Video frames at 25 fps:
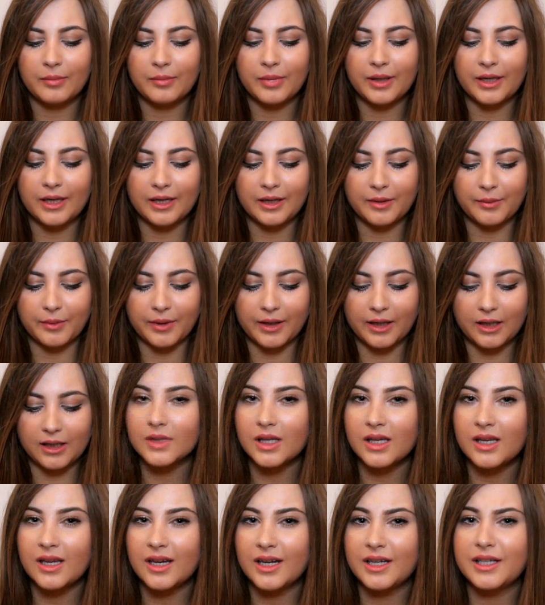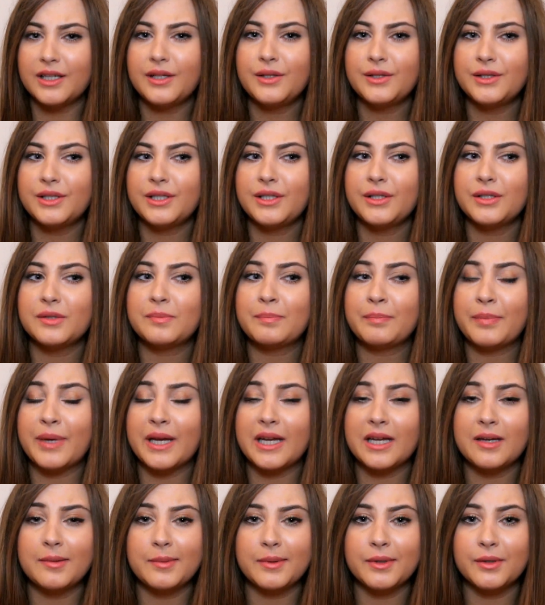But anyway, I used to use
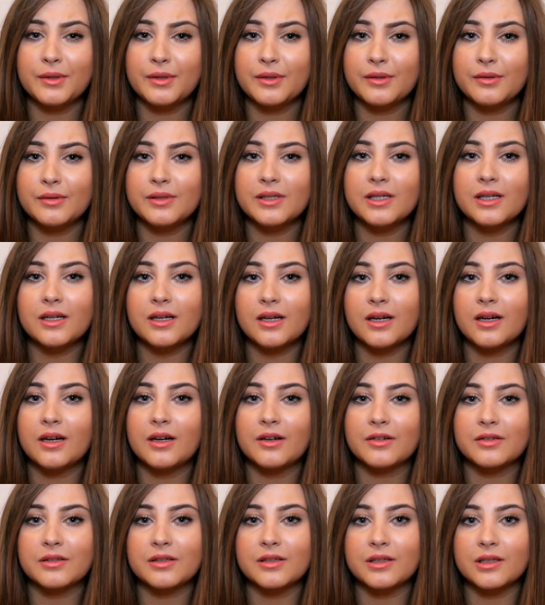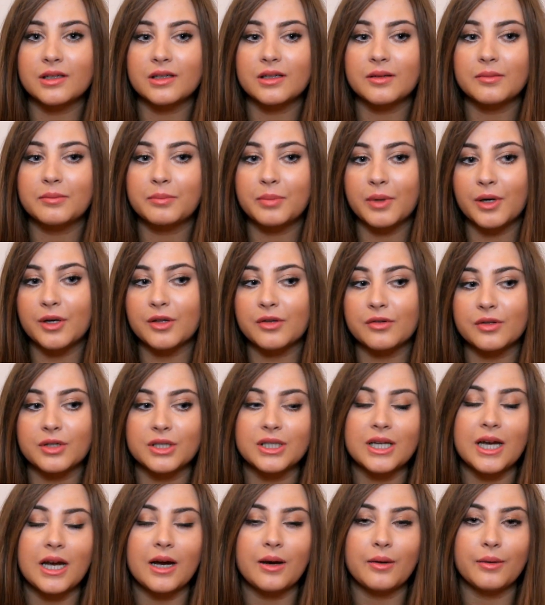baby oils after bath or a
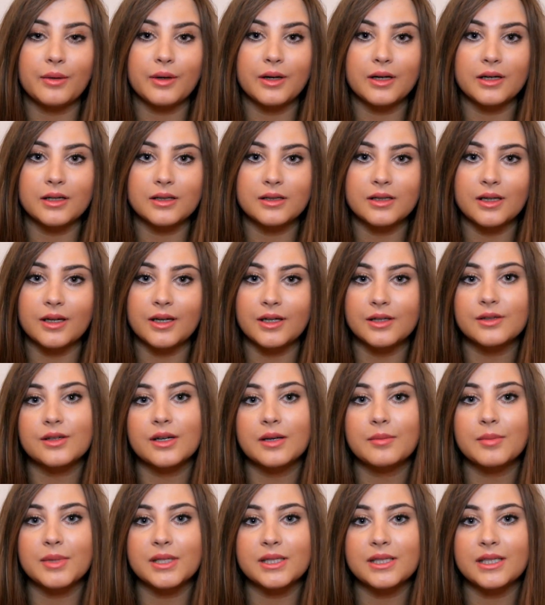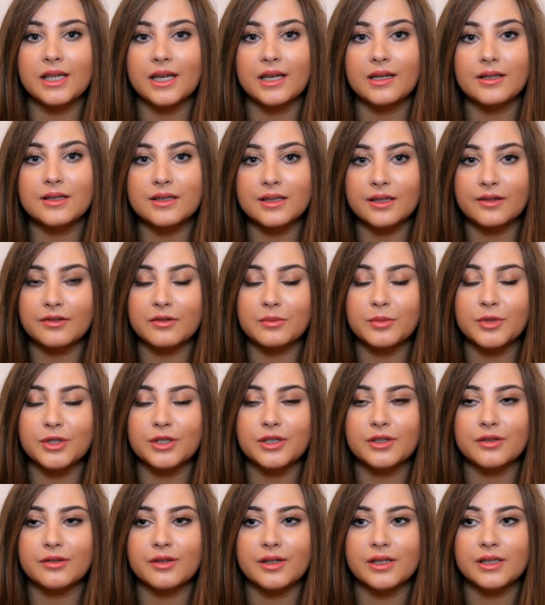shower to hydrate my skin instead of a
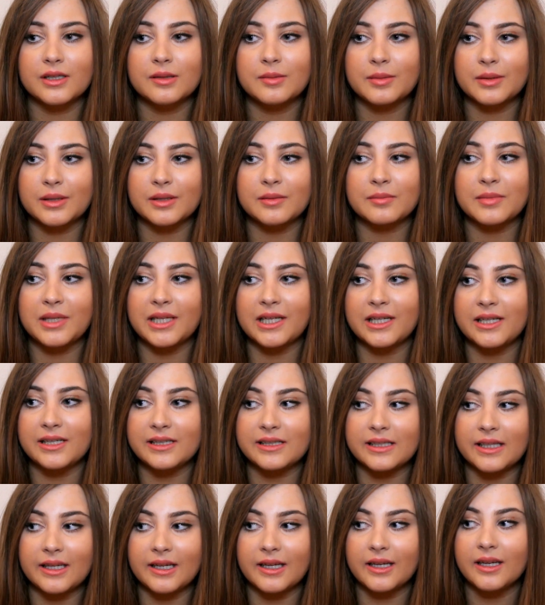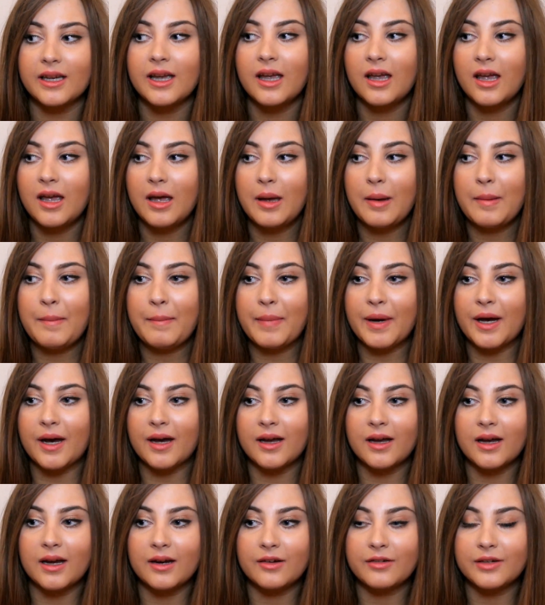moisturiser because I'm lazy.
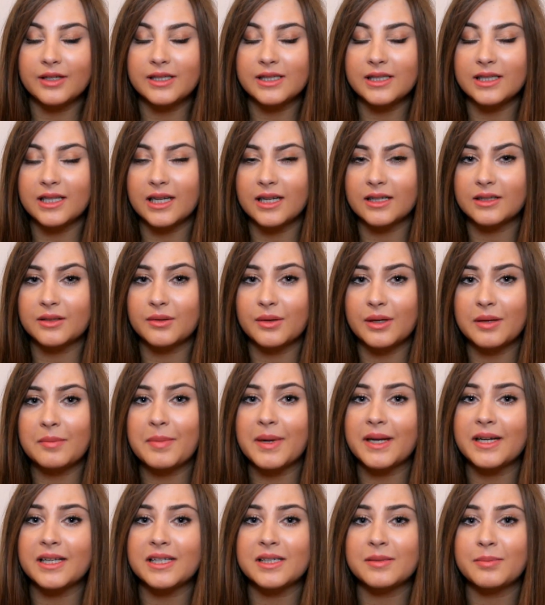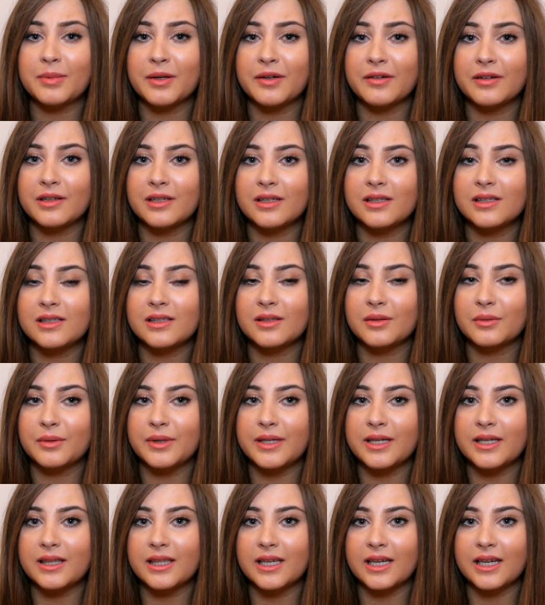But I recently had quite a bad experience
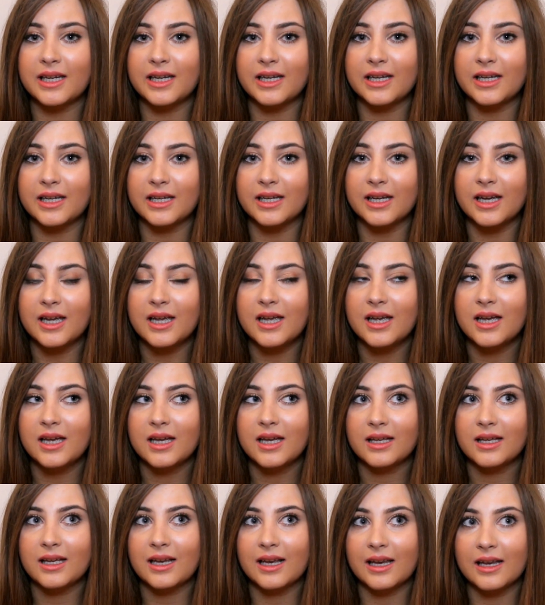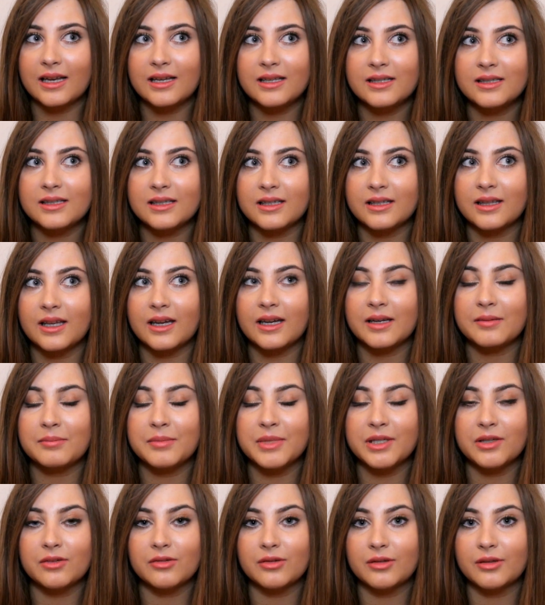with a cleanser that had
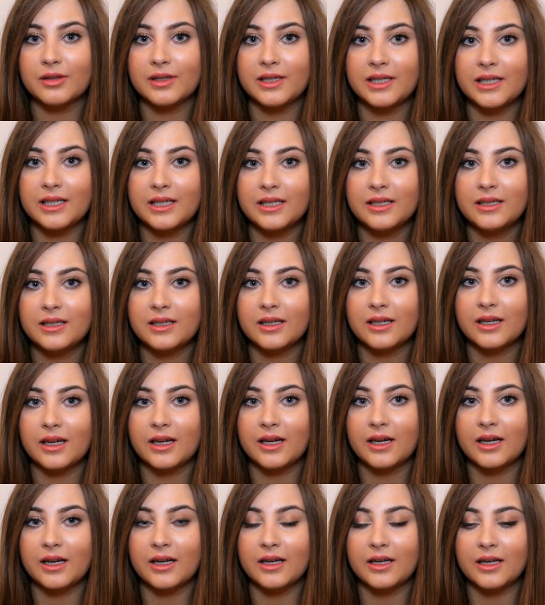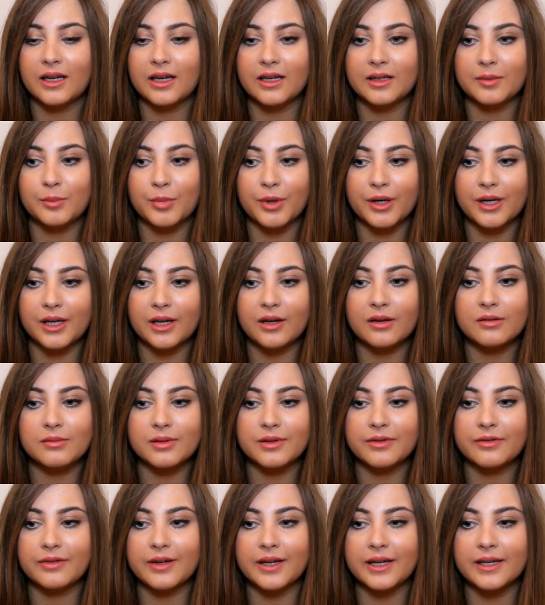mineral oil in and had a breakout on
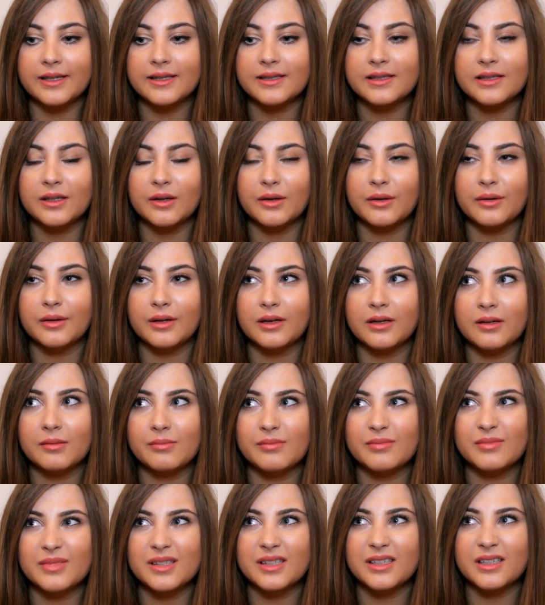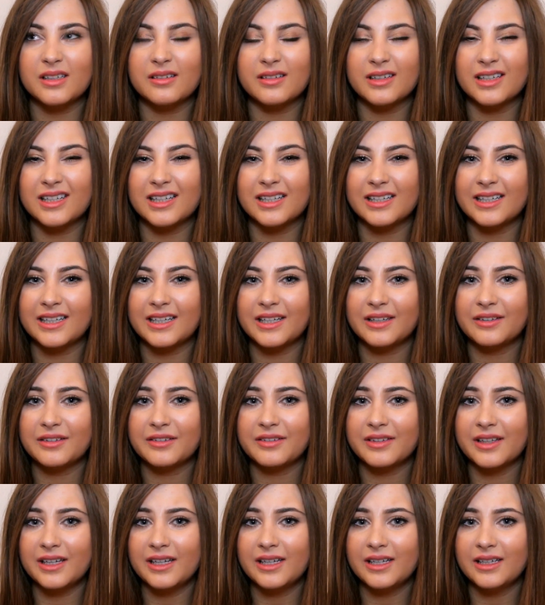my face, so I'm steering clear
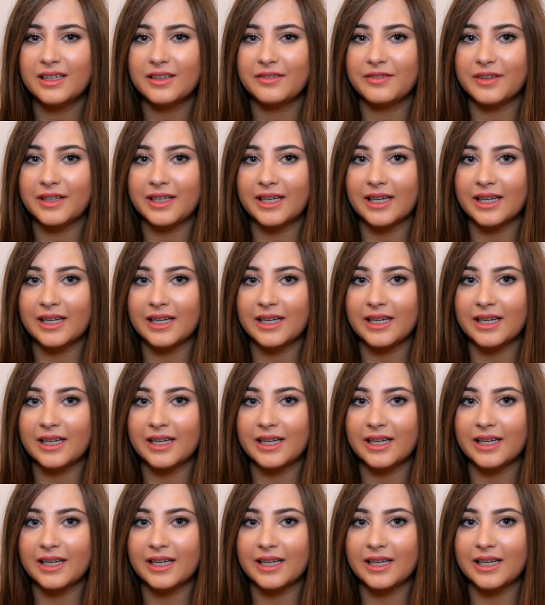of that if I